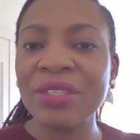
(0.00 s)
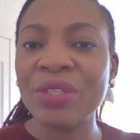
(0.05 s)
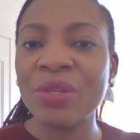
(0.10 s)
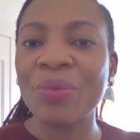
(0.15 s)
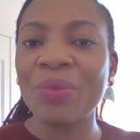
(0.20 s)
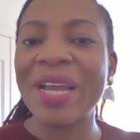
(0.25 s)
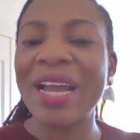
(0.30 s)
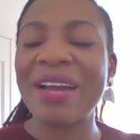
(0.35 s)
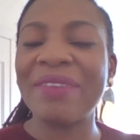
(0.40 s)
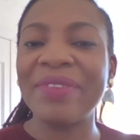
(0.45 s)
So
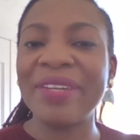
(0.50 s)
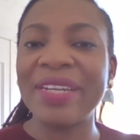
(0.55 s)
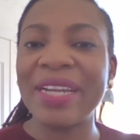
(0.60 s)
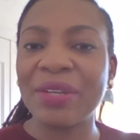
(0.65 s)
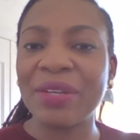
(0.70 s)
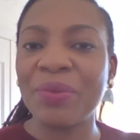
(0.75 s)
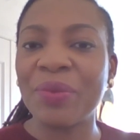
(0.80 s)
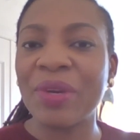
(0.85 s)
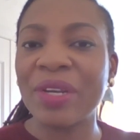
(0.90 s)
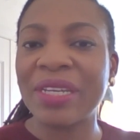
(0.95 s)
we have
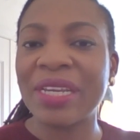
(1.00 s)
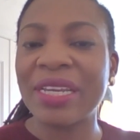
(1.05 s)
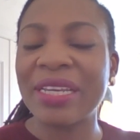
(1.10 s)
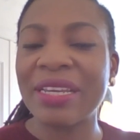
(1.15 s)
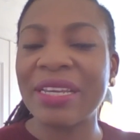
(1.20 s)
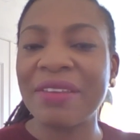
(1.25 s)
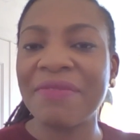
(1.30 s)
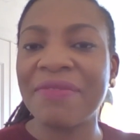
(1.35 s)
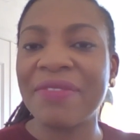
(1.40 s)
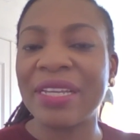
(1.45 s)

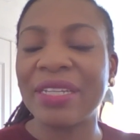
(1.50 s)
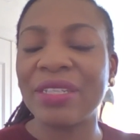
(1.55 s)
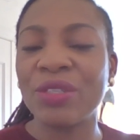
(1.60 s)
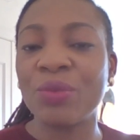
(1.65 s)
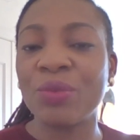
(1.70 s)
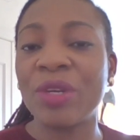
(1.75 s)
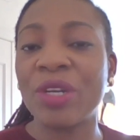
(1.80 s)
networking events.